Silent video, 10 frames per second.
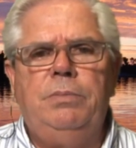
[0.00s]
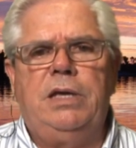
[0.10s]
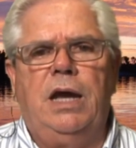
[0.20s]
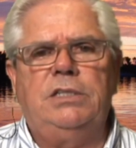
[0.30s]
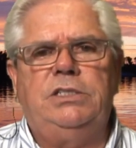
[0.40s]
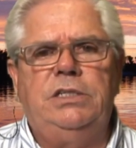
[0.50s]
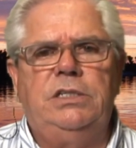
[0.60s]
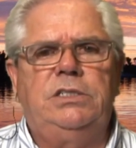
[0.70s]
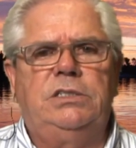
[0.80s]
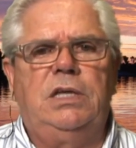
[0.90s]
Be
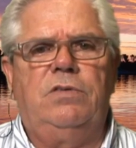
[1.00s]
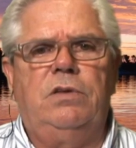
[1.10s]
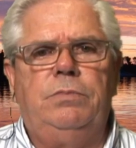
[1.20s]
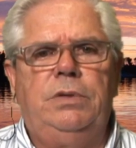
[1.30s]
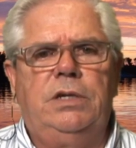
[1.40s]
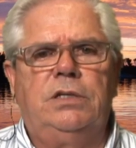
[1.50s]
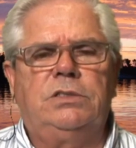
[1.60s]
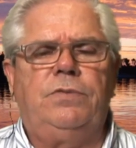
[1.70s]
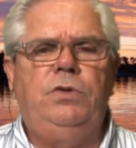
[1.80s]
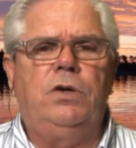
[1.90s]
conscientious of it,
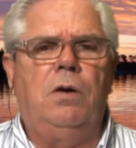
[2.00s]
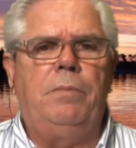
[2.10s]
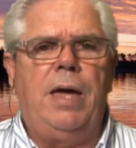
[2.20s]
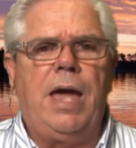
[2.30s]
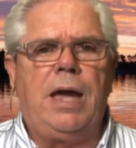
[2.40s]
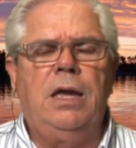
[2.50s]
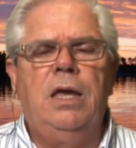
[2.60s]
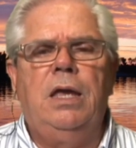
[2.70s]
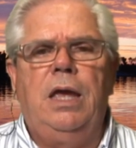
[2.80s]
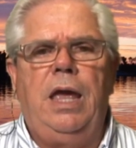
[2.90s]
because if you go back
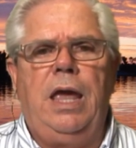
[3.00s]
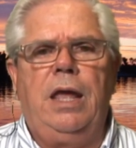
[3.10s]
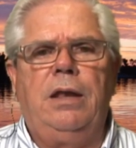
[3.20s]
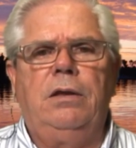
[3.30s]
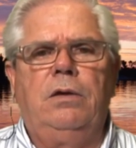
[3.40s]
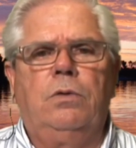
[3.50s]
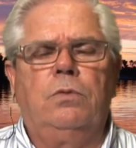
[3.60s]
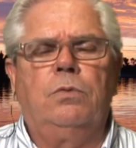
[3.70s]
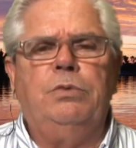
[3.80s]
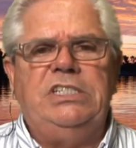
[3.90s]
and
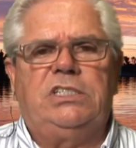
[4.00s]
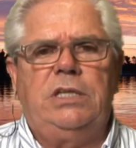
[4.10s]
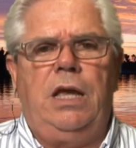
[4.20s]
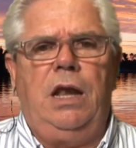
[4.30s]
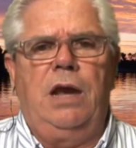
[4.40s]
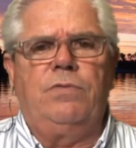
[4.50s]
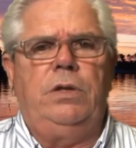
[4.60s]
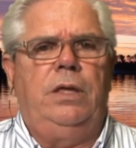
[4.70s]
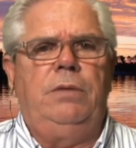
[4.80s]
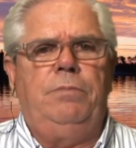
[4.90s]
reset
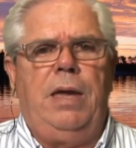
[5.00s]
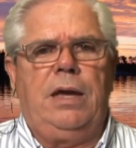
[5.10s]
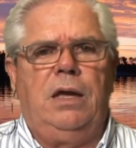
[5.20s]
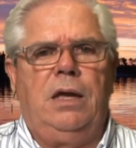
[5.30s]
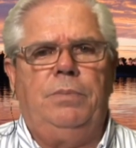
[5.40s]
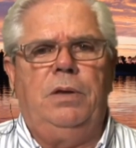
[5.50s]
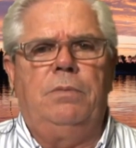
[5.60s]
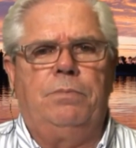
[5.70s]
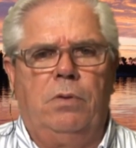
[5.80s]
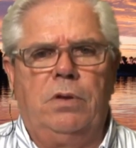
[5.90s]
everything back up
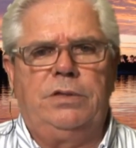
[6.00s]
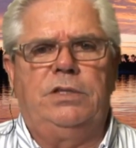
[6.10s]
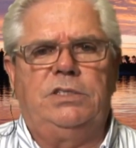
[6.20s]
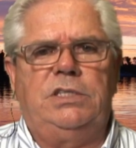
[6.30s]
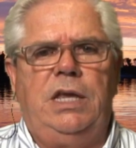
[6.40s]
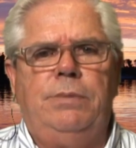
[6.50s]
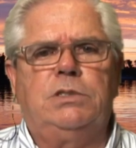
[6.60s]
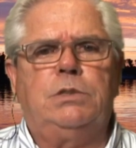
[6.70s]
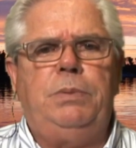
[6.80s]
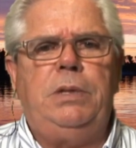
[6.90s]
and pull at the
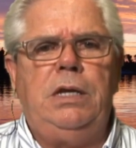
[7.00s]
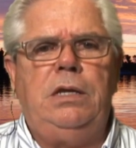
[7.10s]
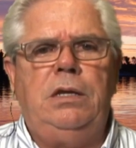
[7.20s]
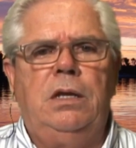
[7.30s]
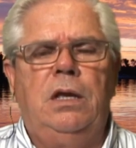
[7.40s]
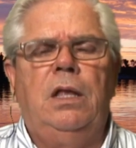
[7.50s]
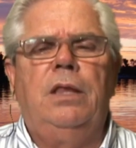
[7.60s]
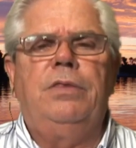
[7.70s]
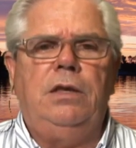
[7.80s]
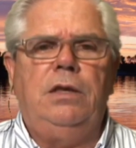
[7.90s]
same speed
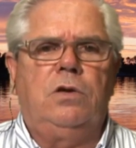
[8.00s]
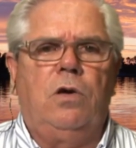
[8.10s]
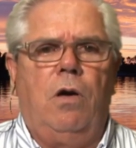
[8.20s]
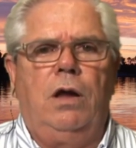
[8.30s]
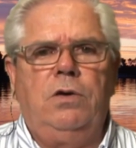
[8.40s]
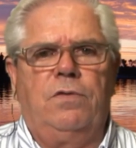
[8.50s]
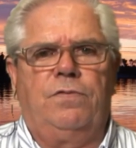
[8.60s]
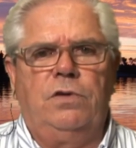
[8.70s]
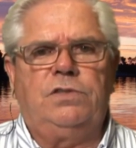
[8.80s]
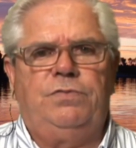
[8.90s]
that you caught your
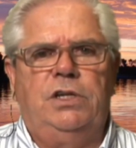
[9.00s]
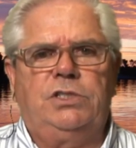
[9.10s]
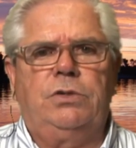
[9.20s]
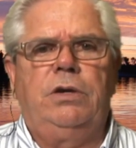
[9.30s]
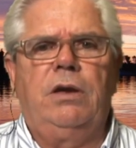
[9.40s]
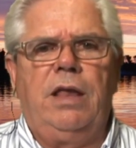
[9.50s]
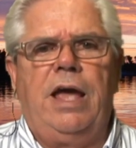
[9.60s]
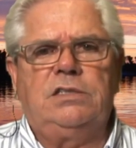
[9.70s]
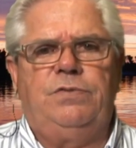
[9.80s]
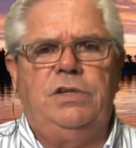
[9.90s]
first fish or your
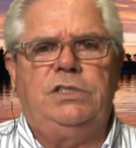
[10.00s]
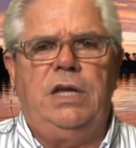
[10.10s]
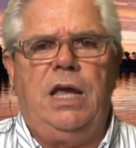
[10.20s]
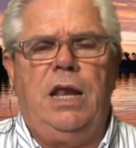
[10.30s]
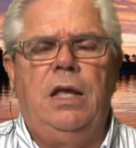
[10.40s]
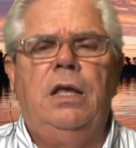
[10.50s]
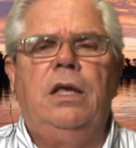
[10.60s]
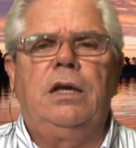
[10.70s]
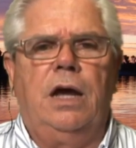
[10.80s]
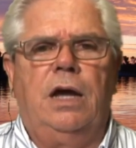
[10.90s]
last fish at,
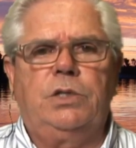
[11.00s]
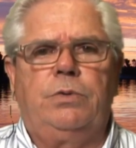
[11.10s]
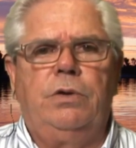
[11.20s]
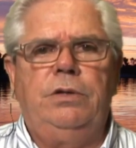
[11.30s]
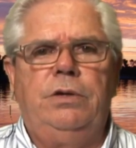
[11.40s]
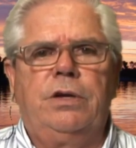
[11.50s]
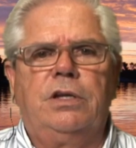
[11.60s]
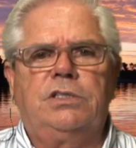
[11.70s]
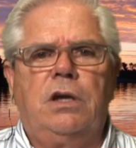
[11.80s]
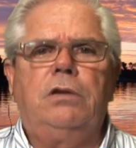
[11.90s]
consequently, you're
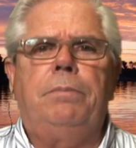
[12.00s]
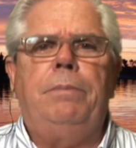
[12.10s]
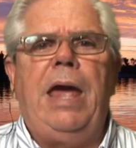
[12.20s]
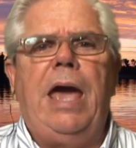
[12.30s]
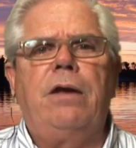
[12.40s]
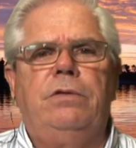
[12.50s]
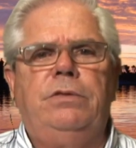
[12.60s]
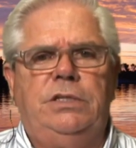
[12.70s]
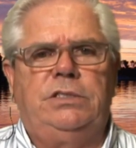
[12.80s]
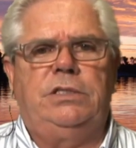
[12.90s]
going to start to
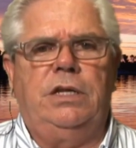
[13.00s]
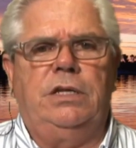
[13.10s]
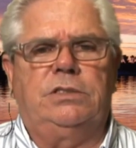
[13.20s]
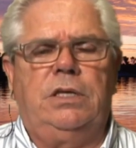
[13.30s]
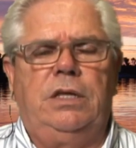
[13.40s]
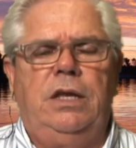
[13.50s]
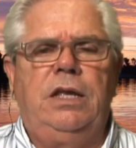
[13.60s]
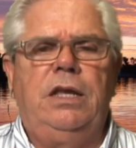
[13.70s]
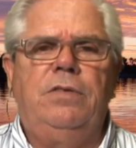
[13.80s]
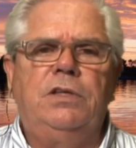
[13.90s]
pattern these things.
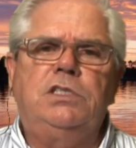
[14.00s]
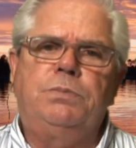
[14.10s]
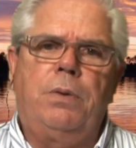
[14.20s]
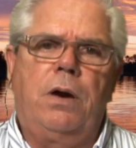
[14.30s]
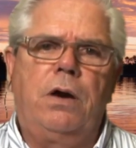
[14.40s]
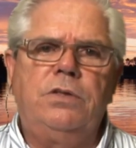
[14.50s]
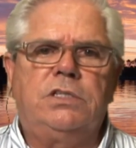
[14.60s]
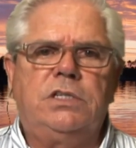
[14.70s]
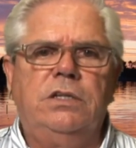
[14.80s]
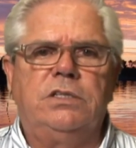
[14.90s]
And again, this is part of
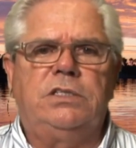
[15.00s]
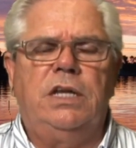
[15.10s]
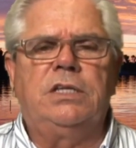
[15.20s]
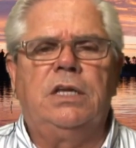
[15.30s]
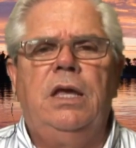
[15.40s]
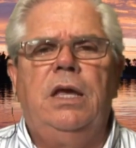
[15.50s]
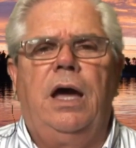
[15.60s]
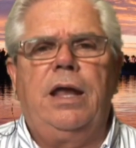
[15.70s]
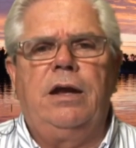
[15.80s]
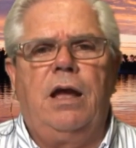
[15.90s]
the skill sets.
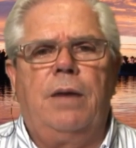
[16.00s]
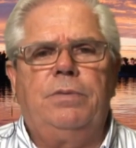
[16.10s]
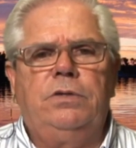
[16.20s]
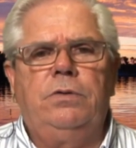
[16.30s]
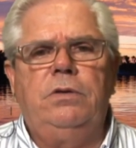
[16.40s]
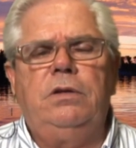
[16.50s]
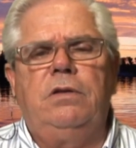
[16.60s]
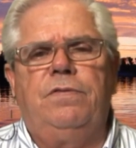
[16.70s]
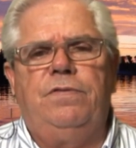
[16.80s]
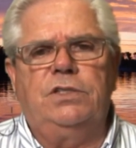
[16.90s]
I had an
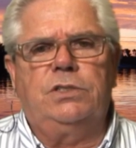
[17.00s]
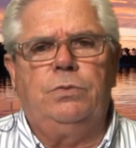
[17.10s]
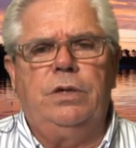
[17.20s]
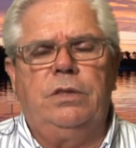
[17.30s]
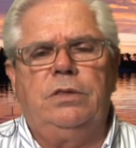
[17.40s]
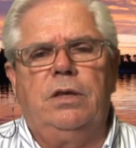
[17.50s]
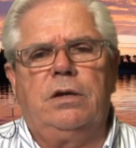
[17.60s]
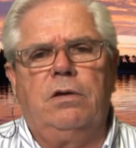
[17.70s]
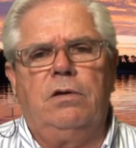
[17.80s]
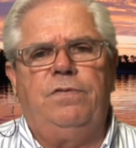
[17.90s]
opportunity to fish with
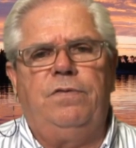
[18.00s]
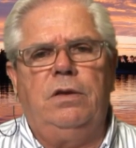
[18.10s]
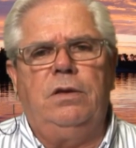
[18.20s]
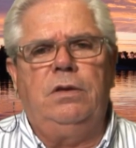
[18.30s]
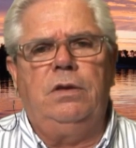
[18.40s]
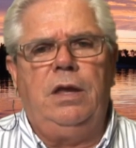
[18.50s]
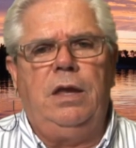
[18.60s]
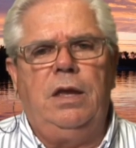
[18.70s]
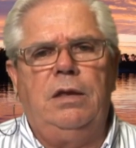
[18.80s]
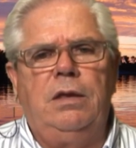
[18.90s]
Kurt Fenton
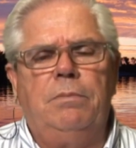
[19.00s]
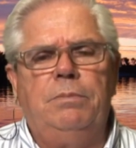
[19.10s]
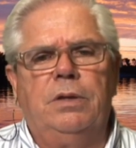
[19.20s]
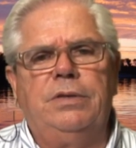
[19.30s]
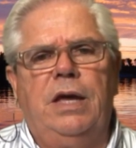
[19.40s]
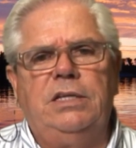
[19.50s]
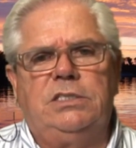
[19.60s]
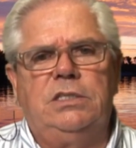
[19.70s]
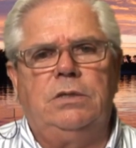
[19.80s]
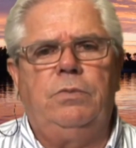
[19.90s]
and Bill
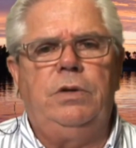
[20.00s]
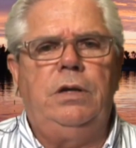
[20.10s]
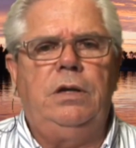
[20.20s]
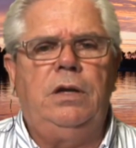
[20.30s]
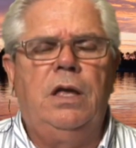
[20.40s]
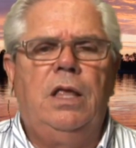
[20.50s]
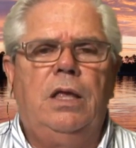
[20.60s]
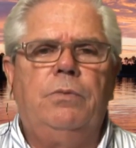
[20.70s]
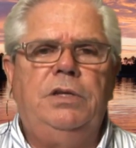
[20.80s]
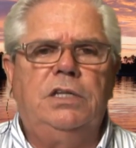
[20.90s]
Nyson. We
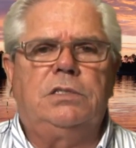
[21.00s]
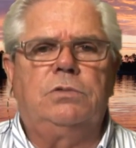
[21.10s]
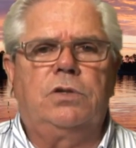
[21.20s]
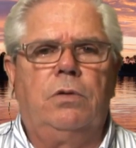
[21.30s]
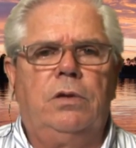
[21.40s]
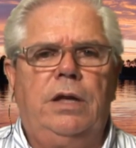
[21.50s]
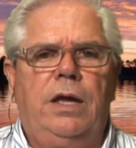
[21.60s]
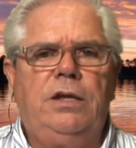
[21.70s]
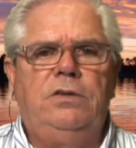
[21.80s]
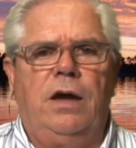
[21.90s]
did some trolling.
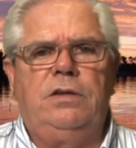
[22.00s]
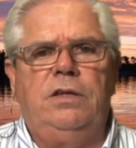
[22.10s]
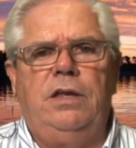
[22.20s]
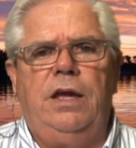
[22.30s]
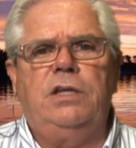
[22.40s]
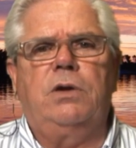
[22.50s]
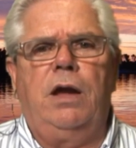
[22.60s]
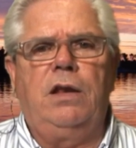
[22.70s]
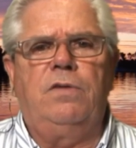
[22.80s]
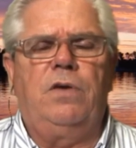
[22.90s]
I dug today
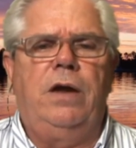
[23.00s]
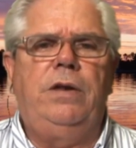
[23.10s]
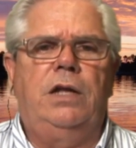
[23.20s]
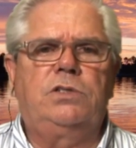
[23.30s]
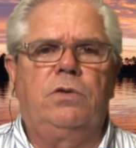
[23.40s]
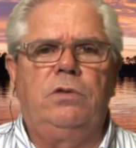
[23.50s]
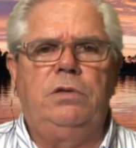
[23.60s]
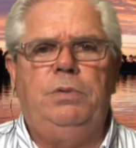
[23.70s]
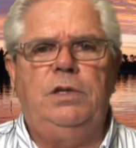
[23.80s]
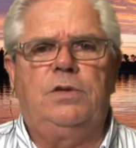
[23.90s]
trying to find that
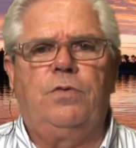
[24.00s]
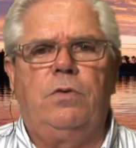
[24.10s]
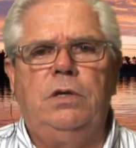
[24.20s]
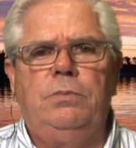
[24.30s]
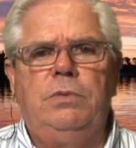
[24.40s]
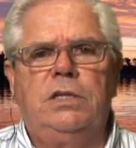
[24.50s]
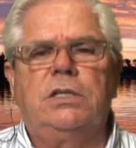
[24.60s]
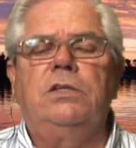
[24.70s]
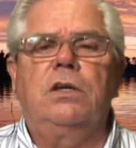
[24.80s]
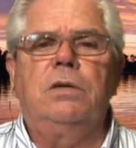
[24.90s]
trolling piece for you
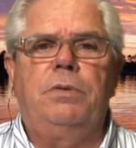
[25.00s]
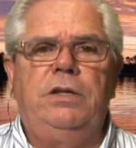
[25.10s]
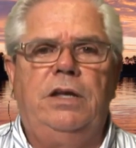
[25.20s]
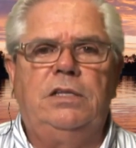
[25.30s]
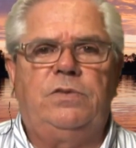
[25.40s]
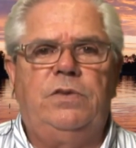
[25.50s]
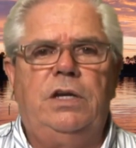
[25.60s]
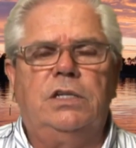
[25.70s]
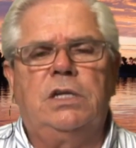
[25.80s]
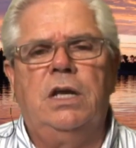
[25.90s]
because I took a pretty nice
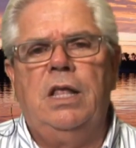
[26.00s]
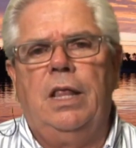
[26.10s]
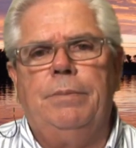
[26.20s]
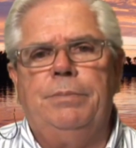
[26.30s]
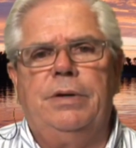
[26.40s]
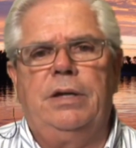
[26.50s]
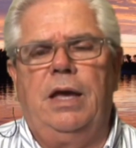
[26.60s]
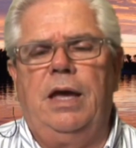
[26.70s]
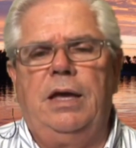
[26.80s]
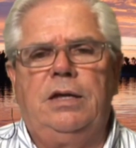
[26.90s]
fish,
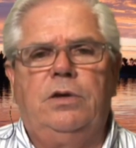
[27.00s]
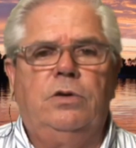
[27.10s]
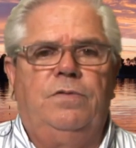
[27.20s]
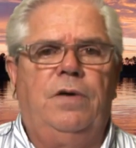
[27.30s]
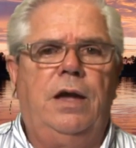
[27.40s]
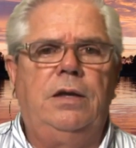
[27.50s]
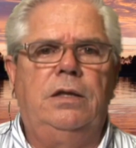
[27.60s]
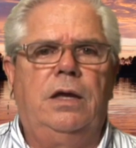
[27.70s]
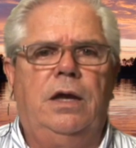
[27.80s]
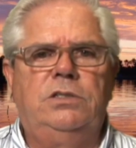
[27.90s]
but I couldn't find
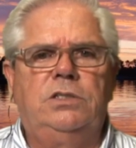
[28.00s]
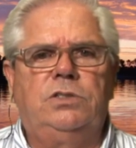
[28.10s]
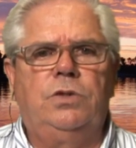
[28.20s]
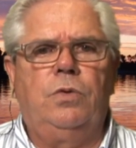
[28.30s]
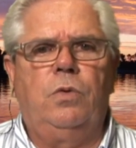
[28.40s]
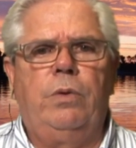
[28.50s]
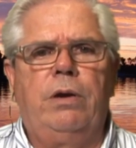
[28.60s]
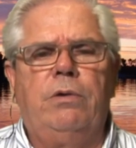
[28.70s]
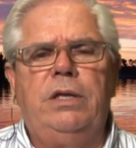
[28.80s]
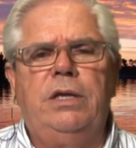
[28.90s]
it. I just don't know
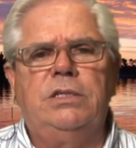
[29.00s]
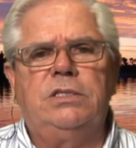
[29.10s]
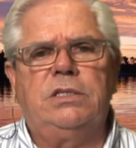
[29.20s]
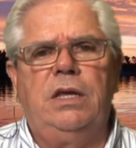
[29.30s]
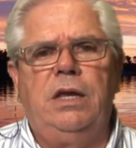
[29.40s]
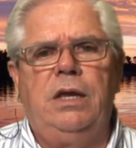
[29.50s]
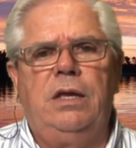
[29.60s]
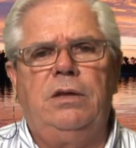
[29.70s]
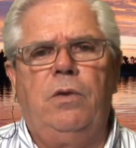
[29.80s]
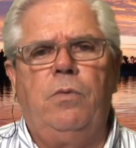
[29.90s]
where it is,
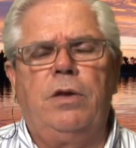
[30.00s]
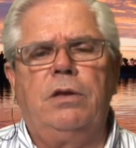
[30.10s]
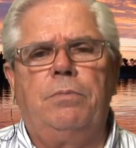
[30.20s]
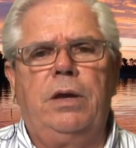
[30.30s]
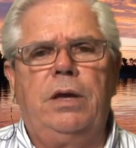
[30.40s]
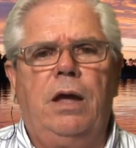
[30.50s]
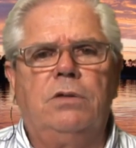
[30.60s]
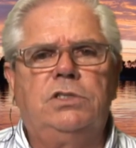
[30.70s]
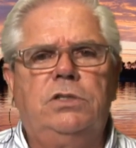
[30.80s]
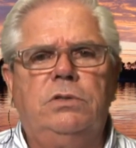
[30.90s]
and I wanted to bring it
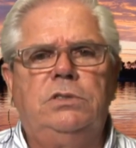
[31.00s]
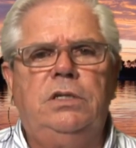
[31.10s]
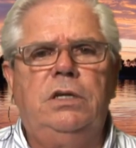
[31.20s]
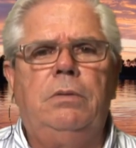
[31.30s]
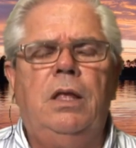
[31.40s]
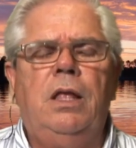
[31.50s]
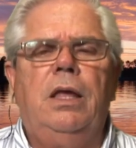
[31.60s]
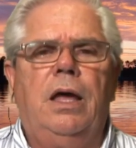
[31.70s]
out and show it to you.